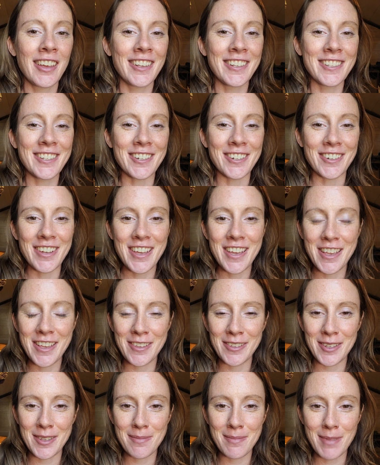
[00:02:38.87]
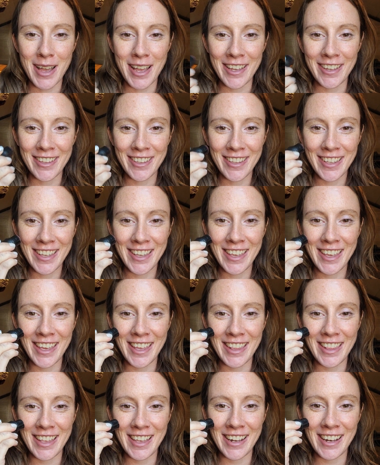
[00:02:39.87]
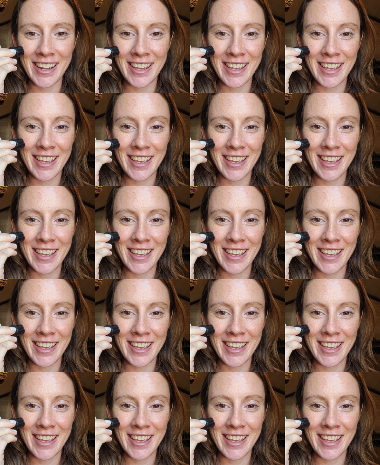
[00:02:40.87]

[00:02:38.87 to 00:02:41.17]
So you smile, and then